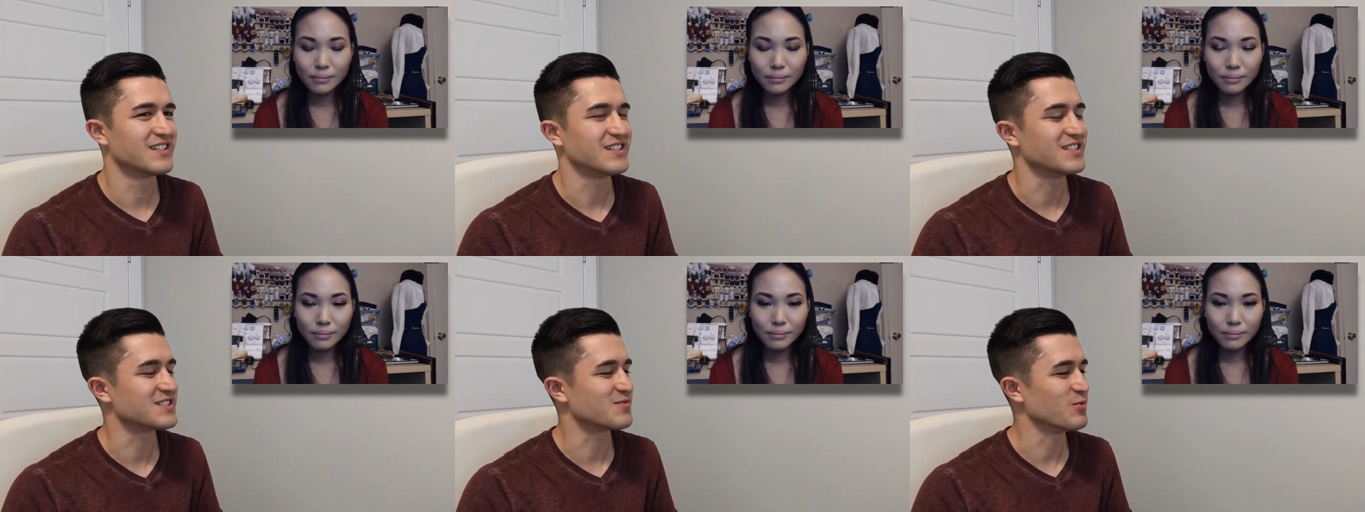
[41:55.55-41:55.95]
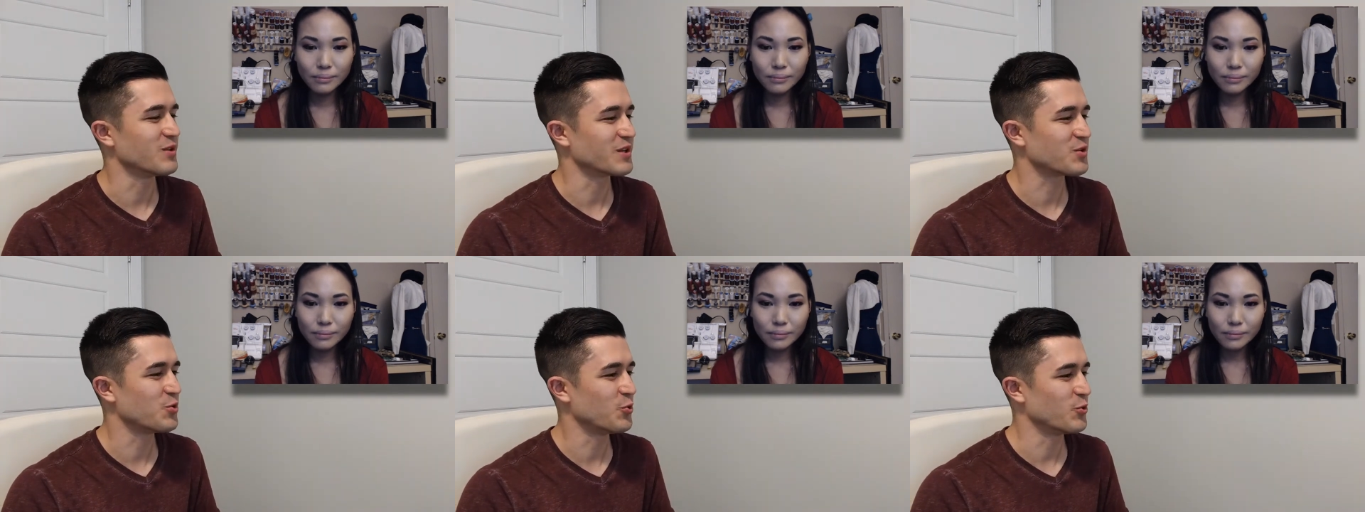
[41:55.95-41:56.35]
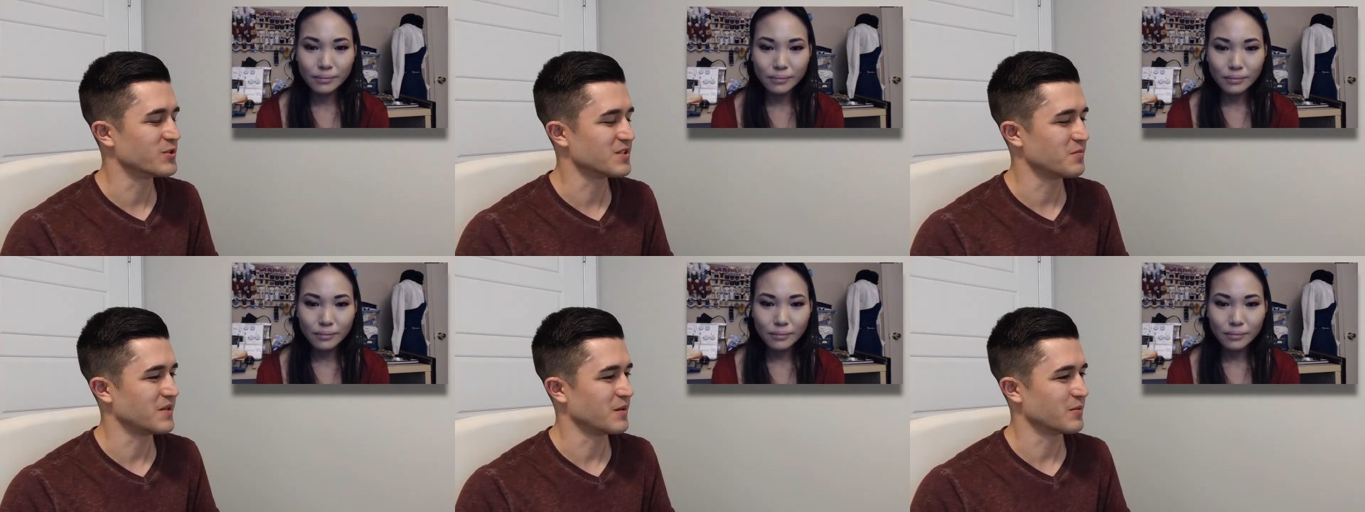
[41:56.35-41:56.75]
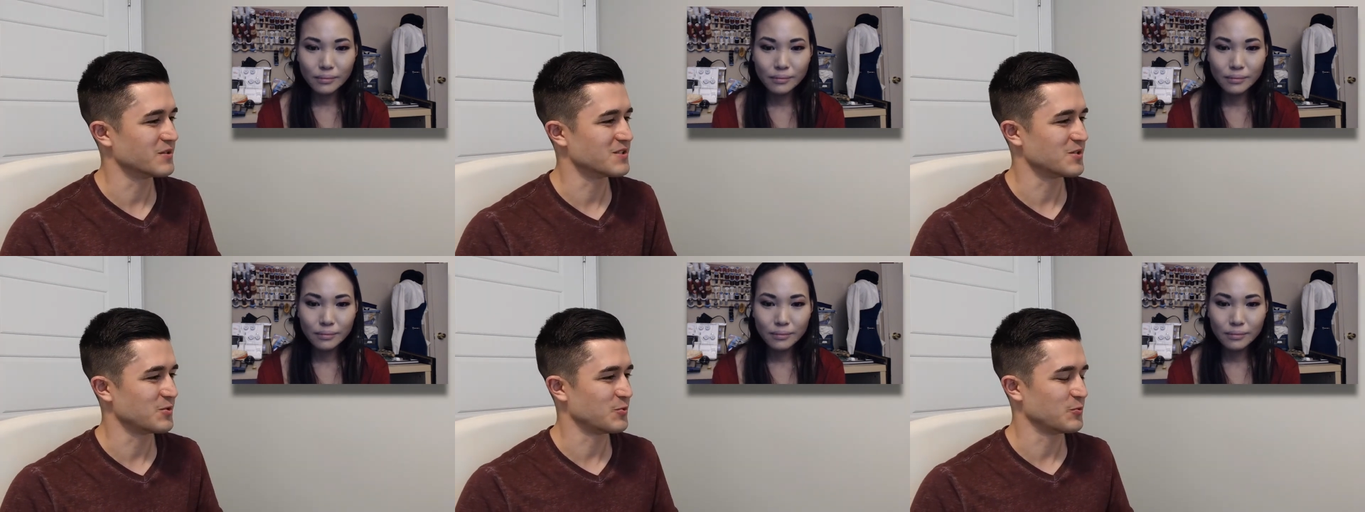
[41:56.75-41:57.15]
Speaker 1: just really cool to be able
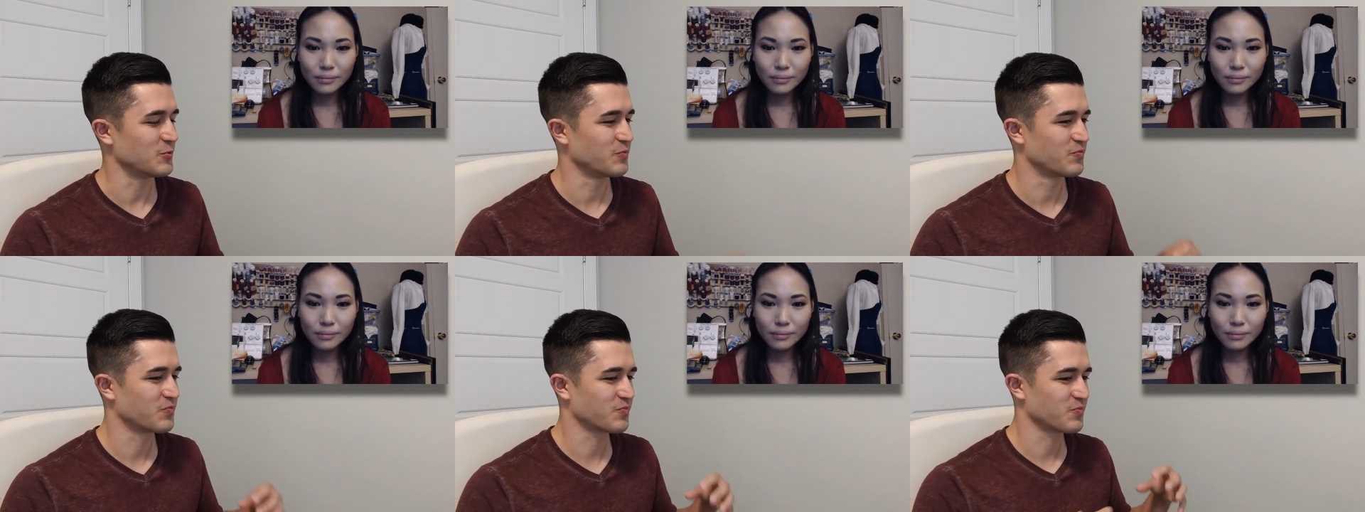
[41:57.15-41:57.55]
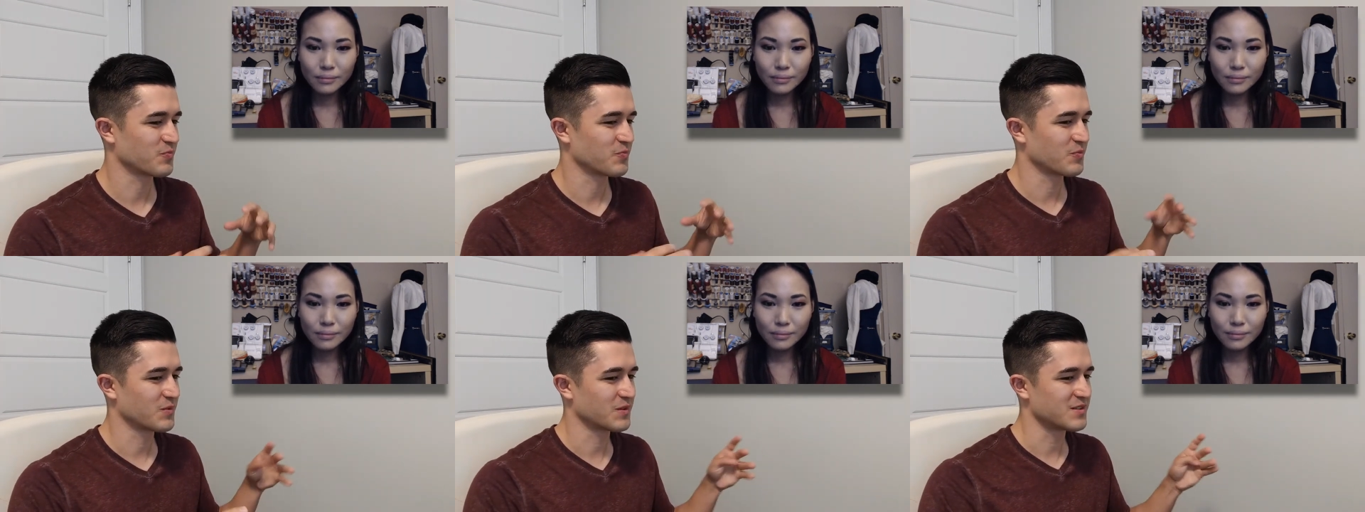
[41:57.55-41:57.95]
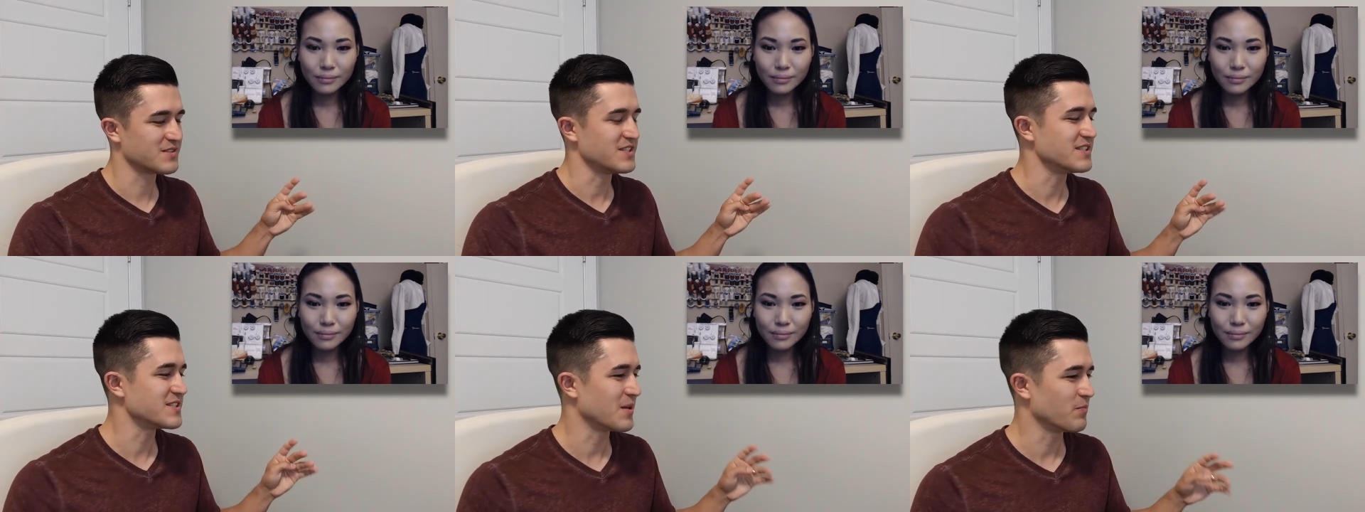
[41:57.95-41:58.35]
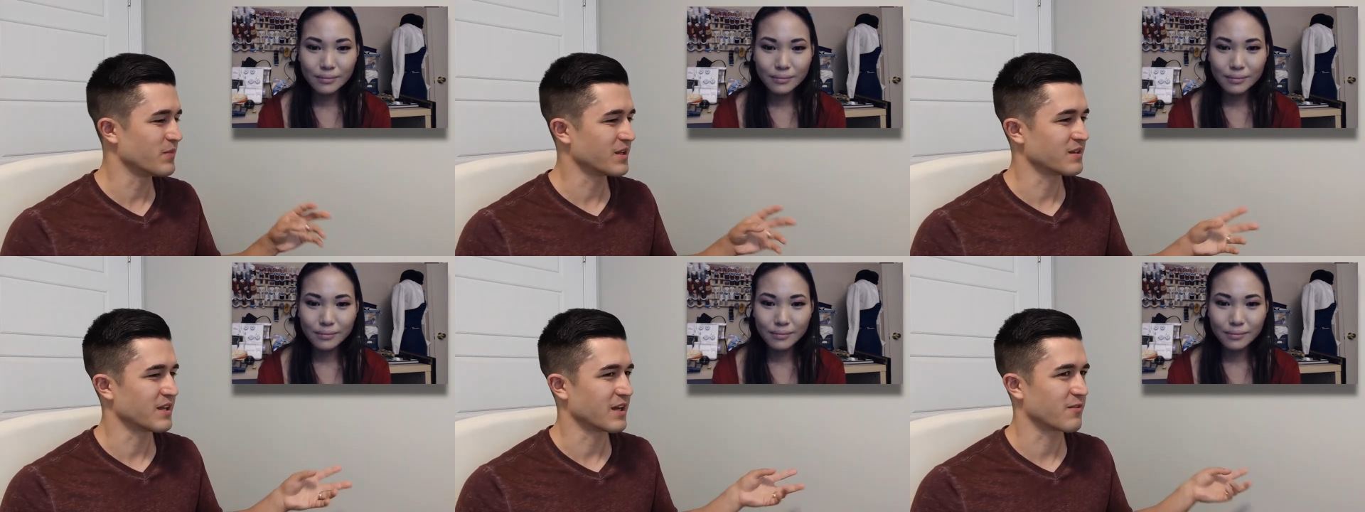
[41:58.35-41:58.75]
to see
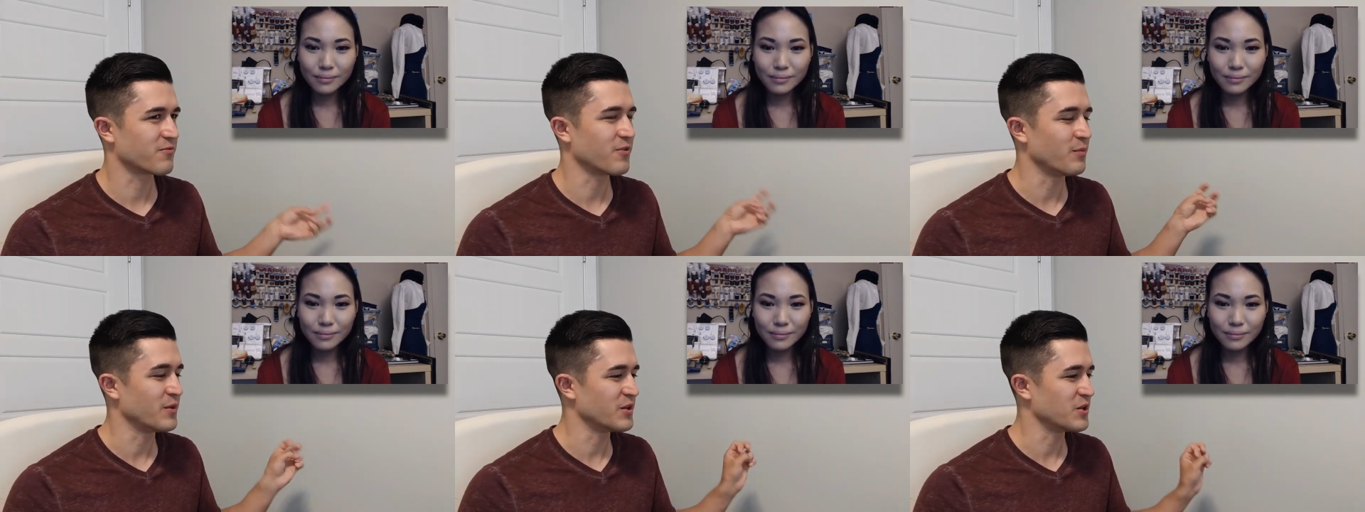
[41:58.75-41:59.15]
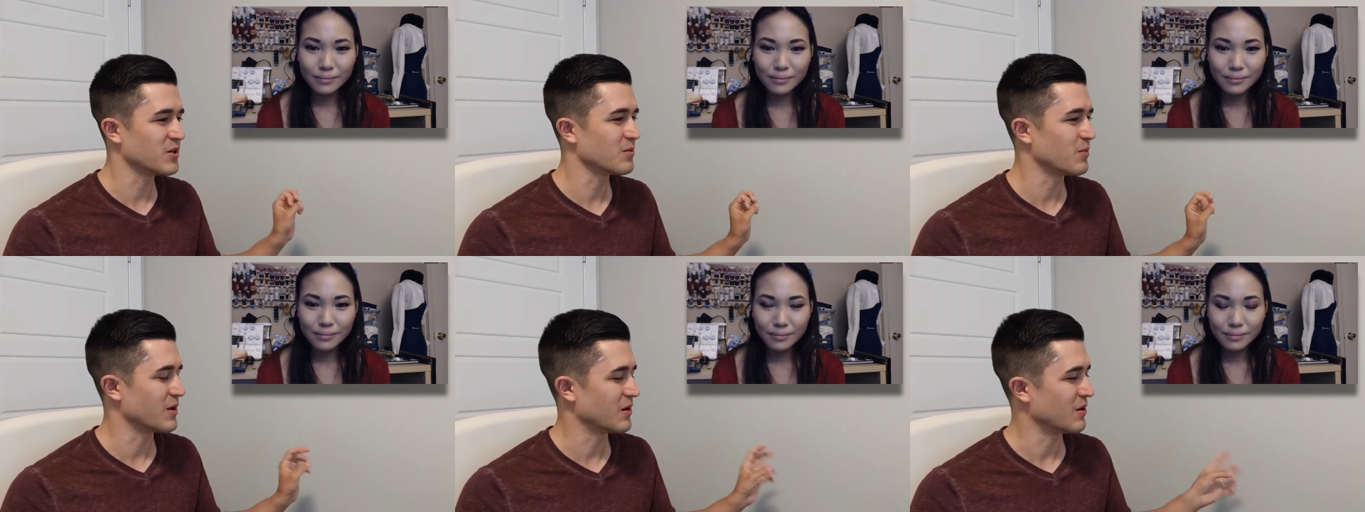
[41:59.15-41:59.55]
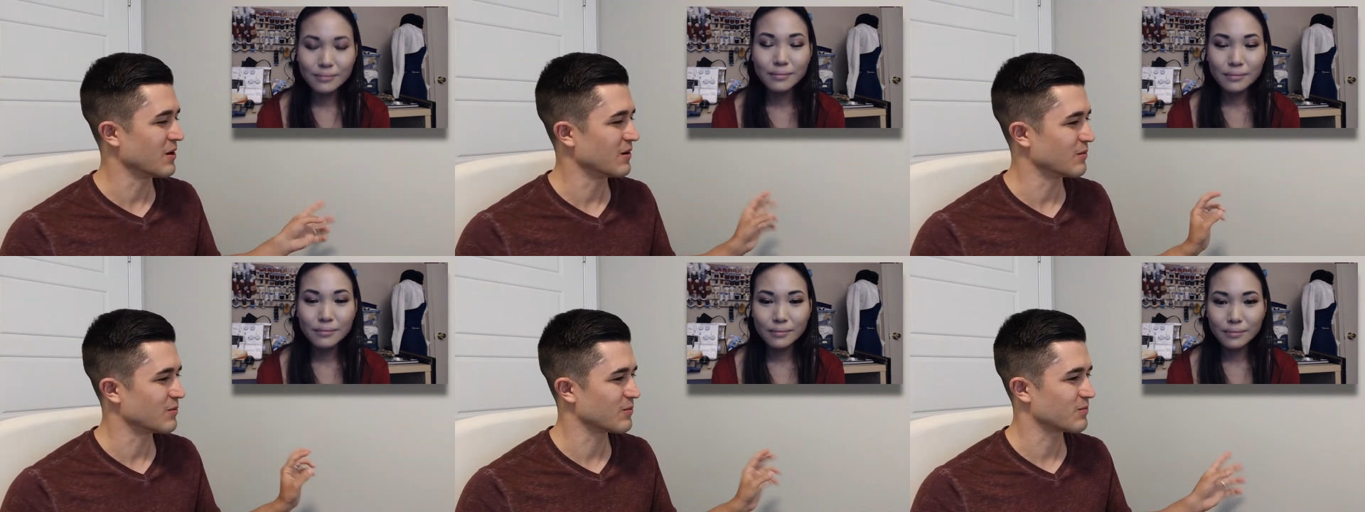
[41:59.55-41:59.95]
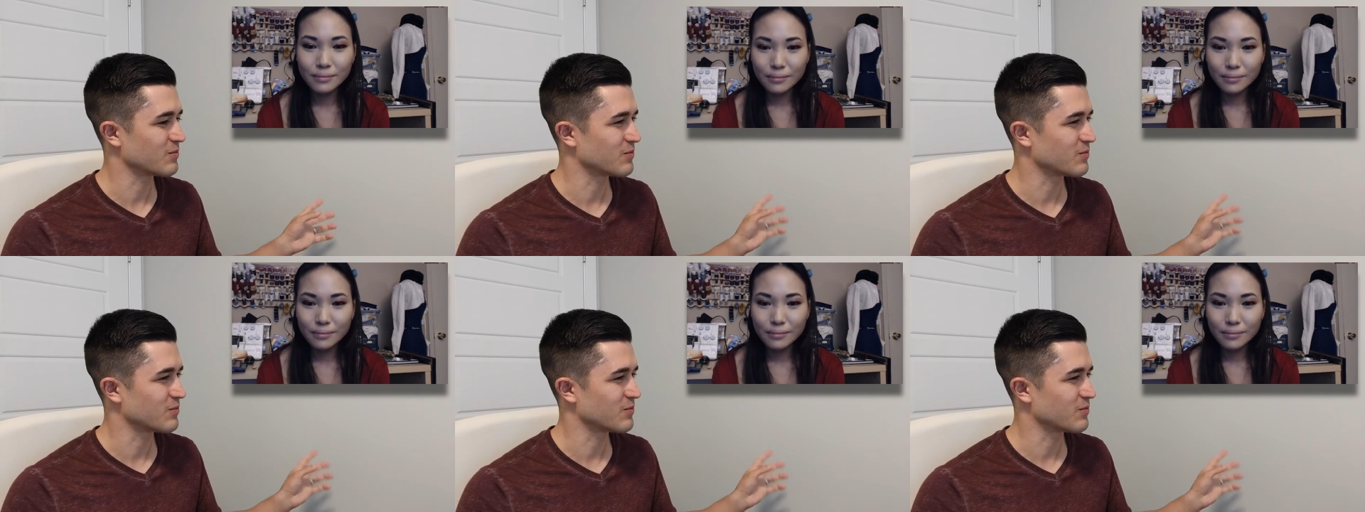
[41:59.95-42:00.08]
something like familiar but not